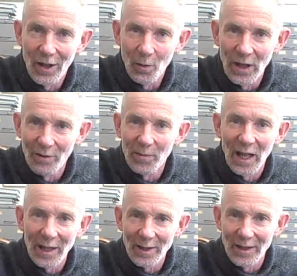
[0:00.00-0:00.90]
we have
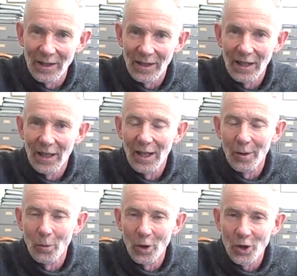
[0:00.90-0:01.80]
plenty
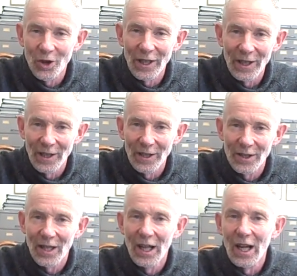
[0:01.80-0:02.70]
and we're sharing it,
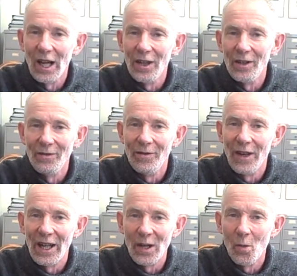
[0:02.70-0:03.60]
and they're
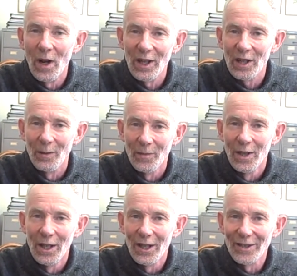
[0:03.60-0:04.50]
very welcome
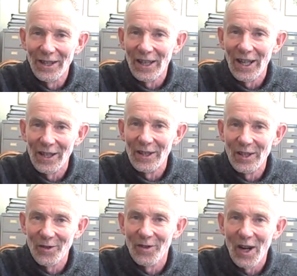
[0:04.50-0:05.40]
to
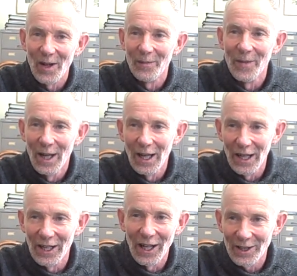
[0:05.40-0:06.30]
Callanish Farm,
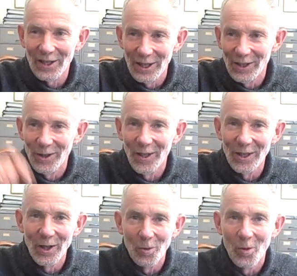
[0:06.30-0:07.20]
and I'll take you at
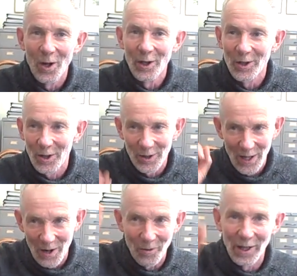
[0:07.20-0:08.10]
your word, because
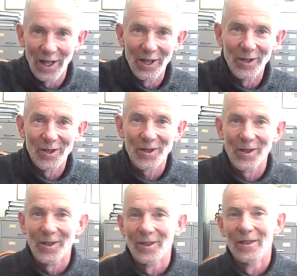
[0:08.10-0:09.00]
that one I
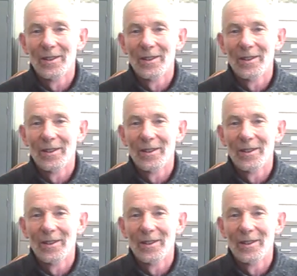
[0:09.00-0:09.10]
understood.